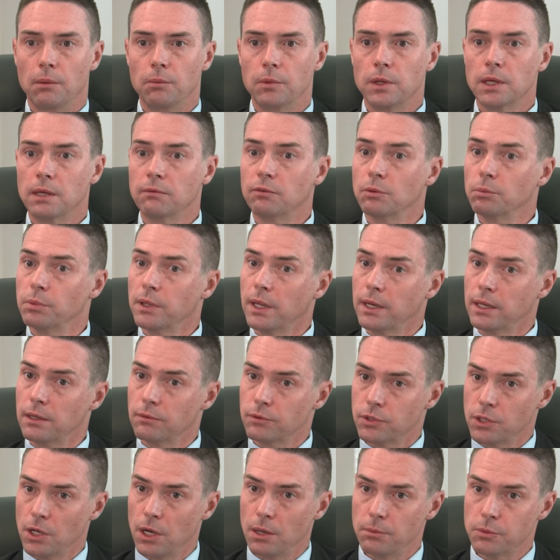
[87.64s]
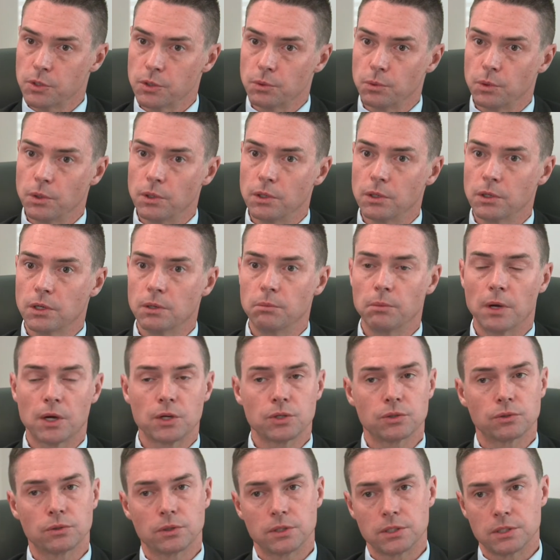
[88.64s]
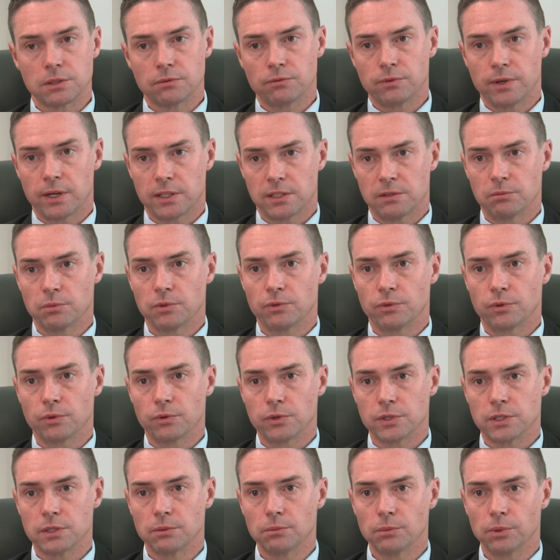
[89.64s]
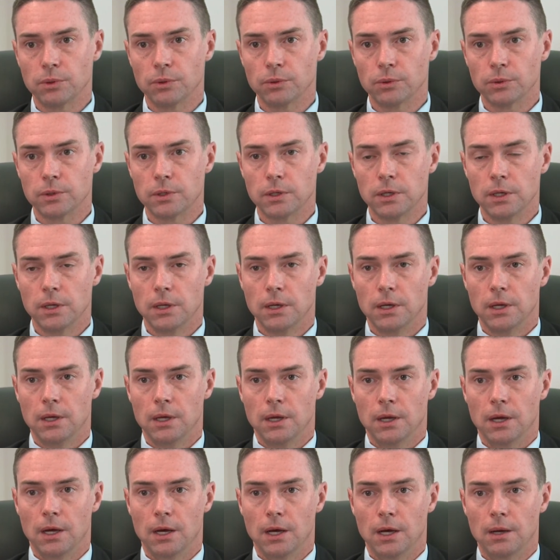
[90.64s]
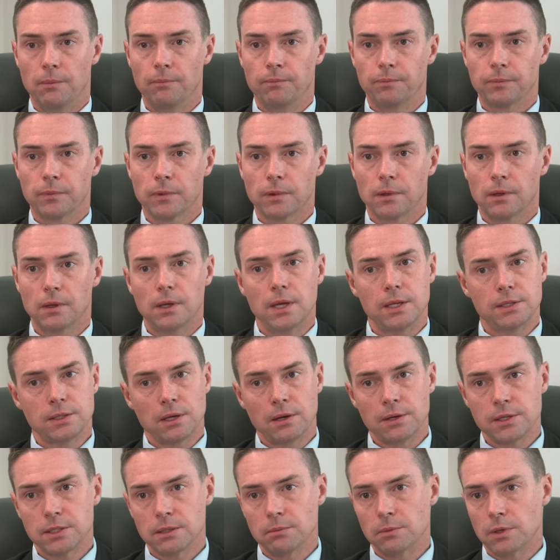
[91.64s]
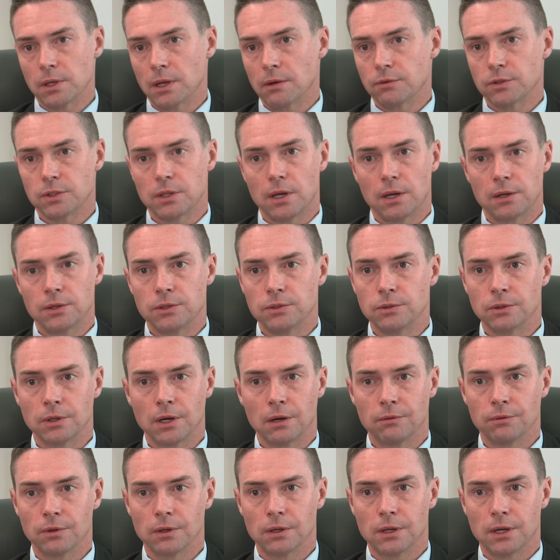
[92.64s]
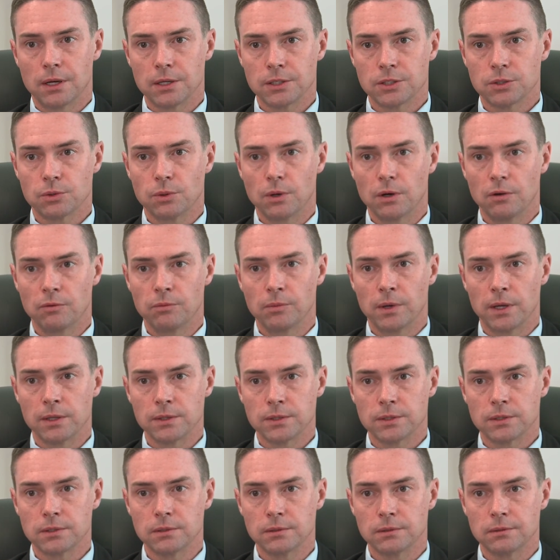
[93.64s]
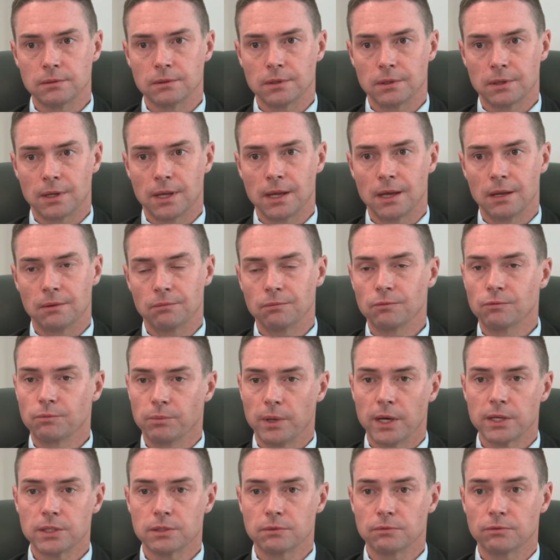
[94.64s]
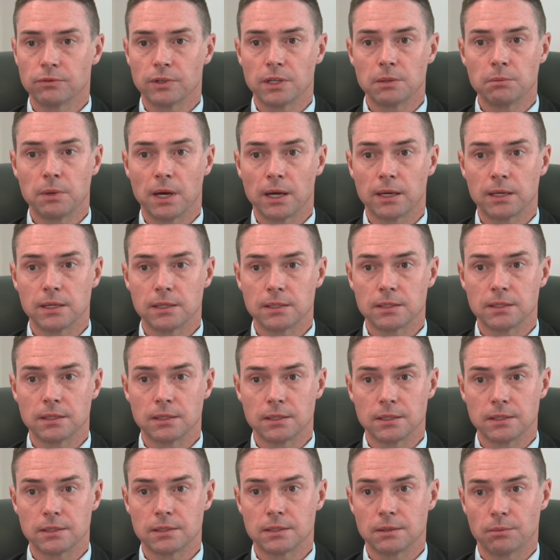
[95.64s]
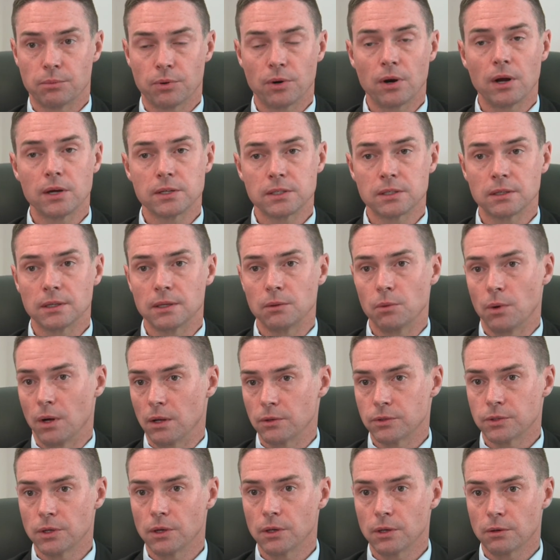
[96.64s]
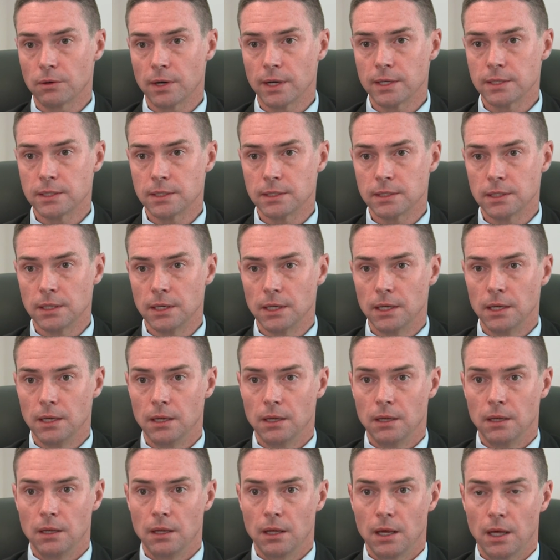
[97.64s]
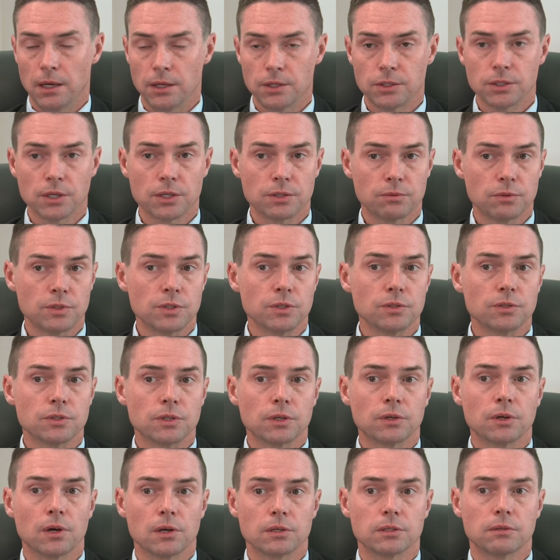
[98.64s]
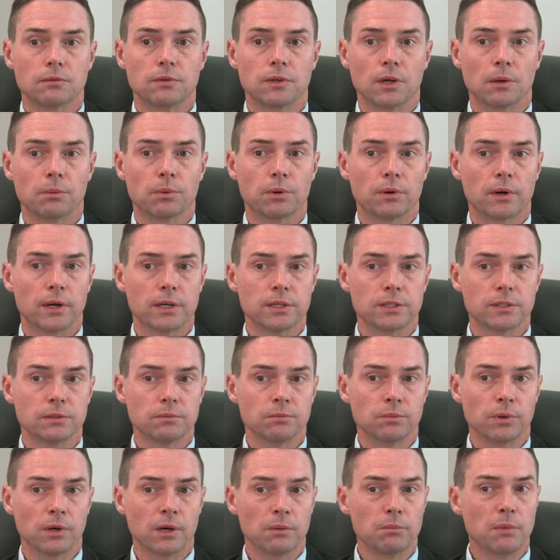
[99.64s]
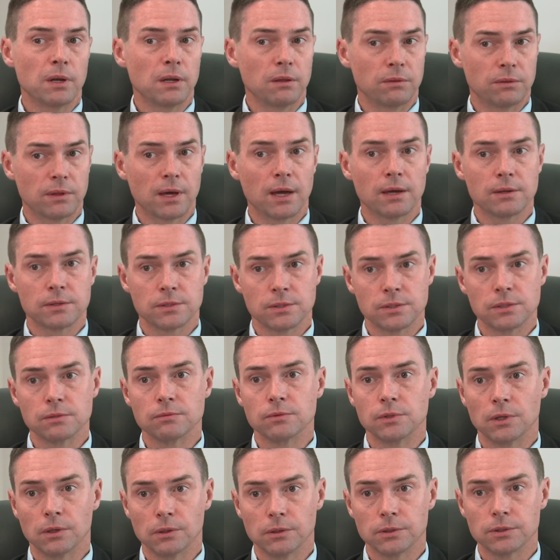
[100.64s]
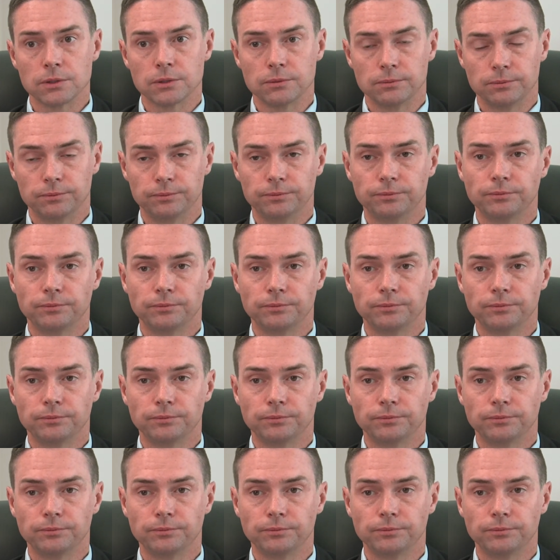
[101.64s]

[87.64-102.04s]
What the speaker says: You give it plenty of time to work, you make sure that it's effective before it's employed. It's only something I've started doing over the last 12 months, and again, patient feedback is that it's surprisingly well tolerated, and it does reduce the cost of the operation by many thousands of dollars.